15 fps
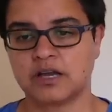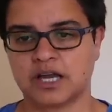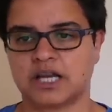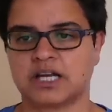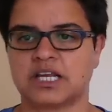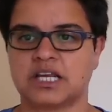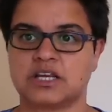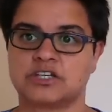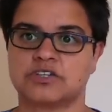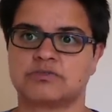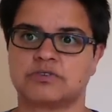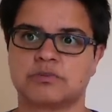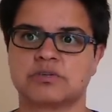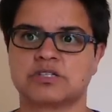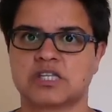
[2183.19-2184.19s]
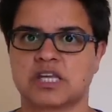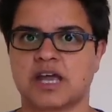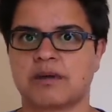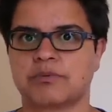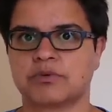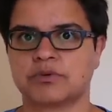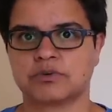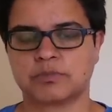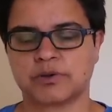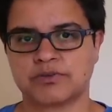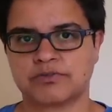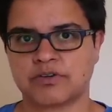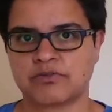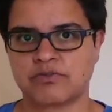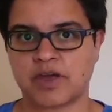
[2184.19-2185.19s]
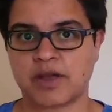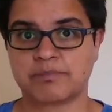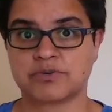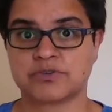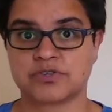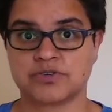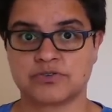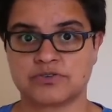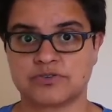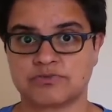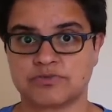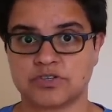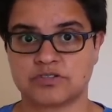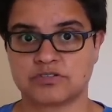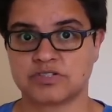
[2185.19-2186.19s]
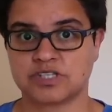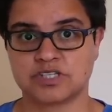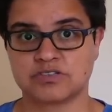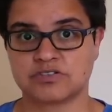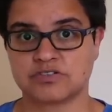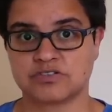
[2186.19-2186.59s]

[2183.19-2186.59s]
And each of them, as they happened, are my favourite episodes of the season,